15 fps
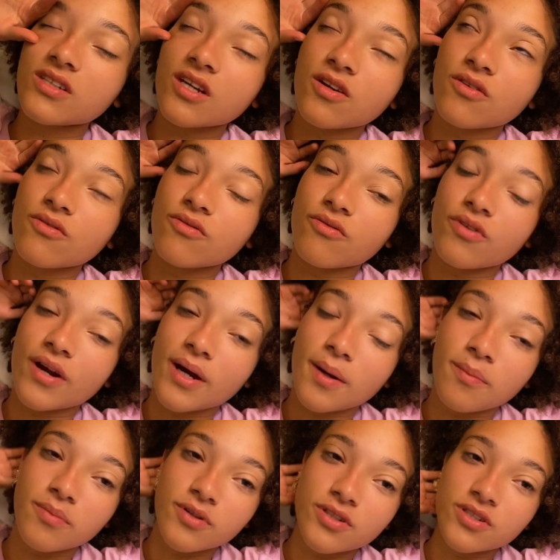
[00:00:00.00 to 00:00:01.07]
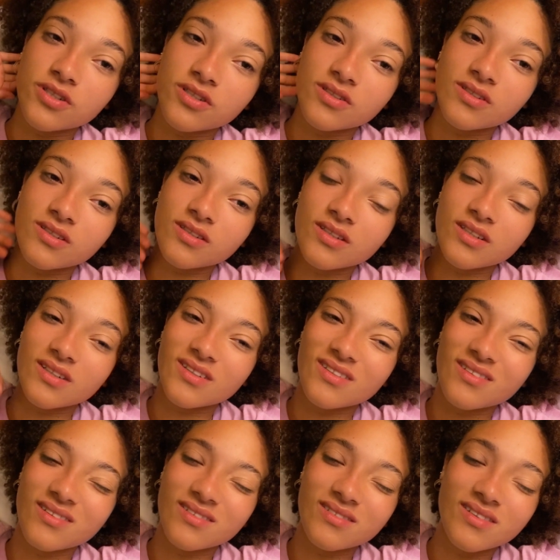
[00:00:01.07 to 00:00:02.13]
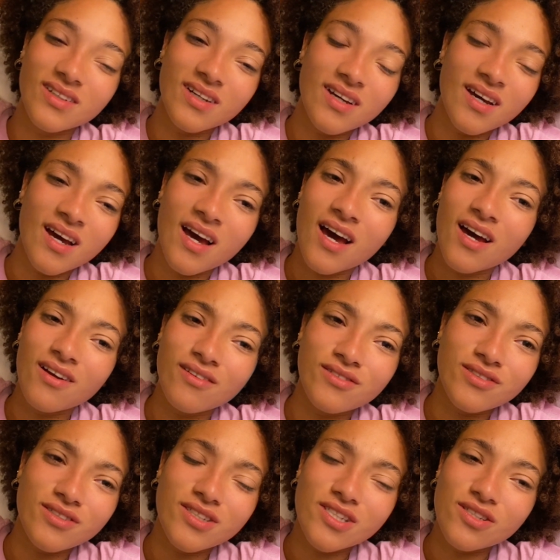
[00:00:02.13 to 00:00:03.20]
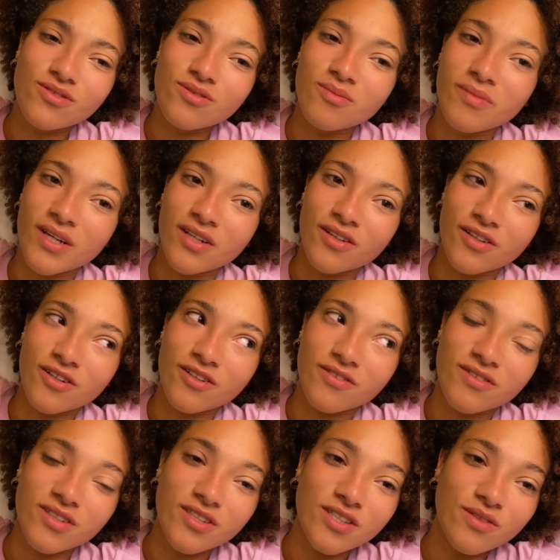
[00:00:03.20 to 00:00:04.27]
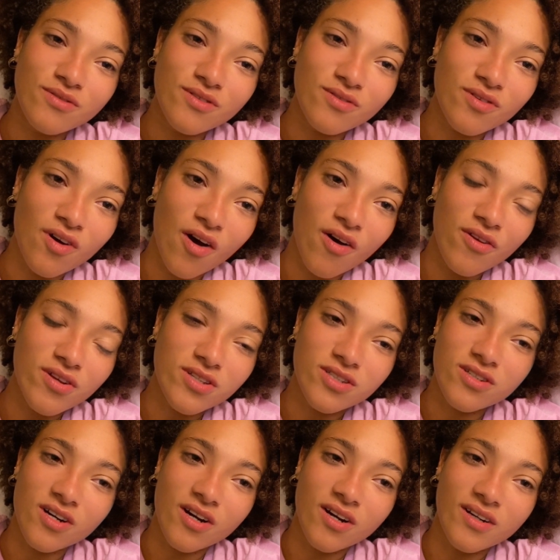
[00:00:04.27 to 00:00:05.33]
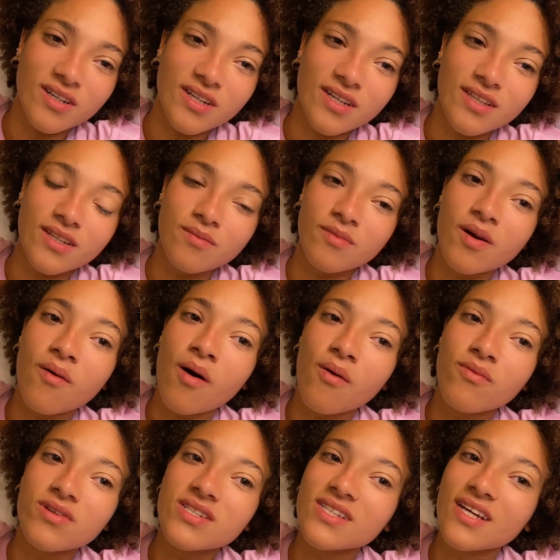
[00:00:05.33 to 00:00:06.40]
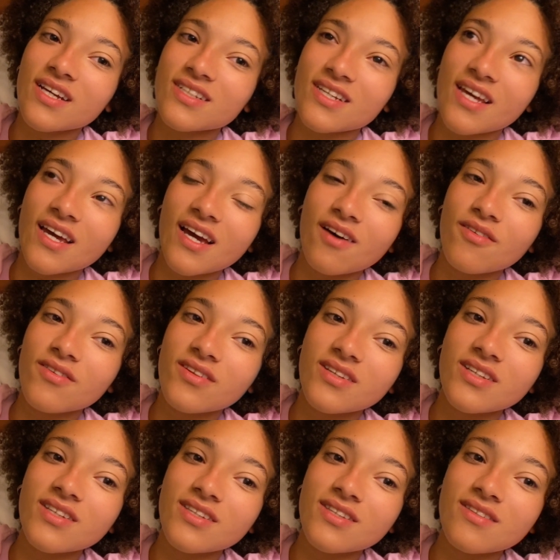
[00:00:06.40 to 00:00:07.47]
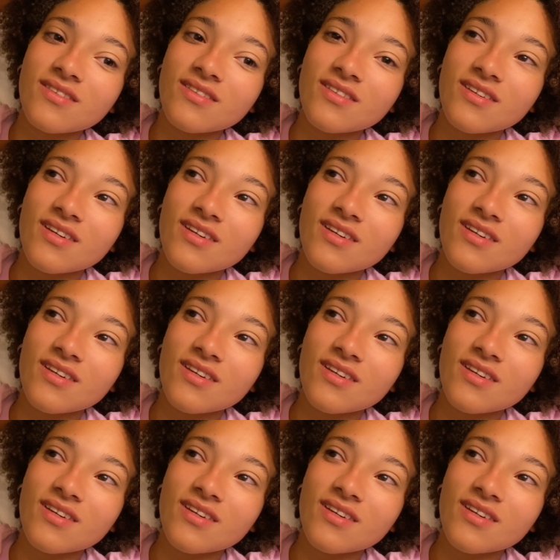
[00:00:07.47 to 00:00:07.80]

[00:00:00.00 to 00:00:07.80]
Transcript: like wrappers and like, she was just on my nerves and she was doing all this talking. Then my mom was like, take out this.